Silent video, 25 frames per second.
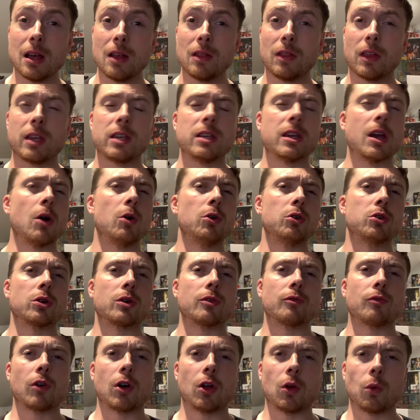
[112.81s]
the Yoda
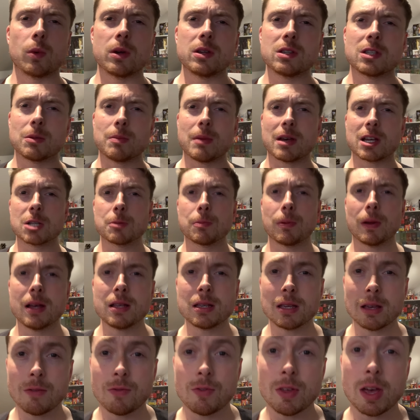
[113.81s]
of royal wisdom,
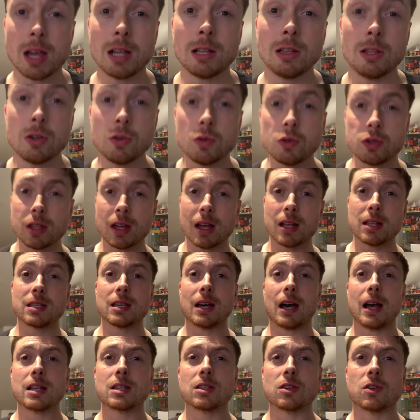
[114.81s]
explains if they lose their
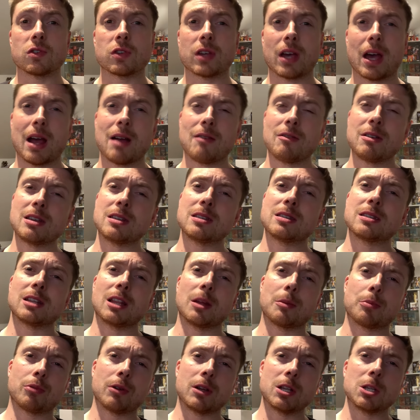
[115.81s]
titles, Harry is still
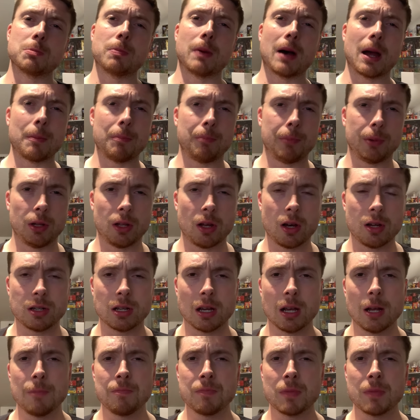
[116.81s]
a prince by blood,